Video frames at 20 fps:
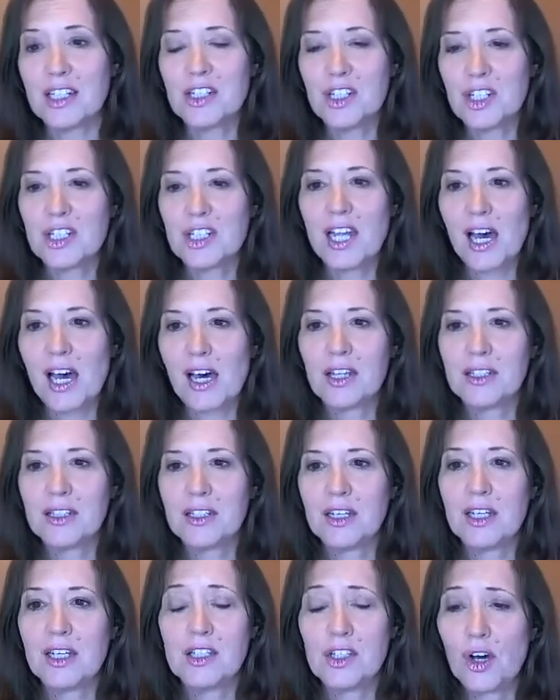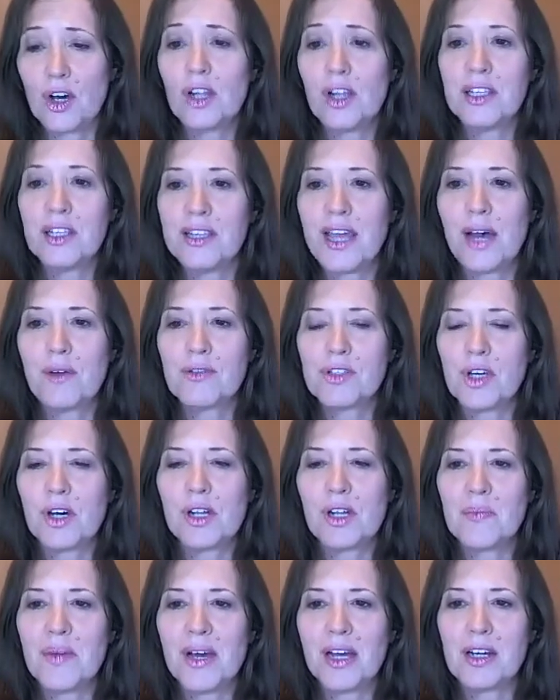just how that was all
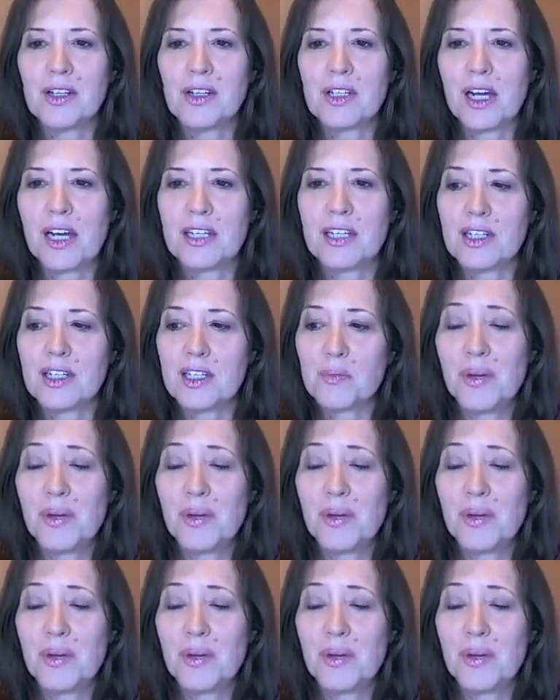about your closets.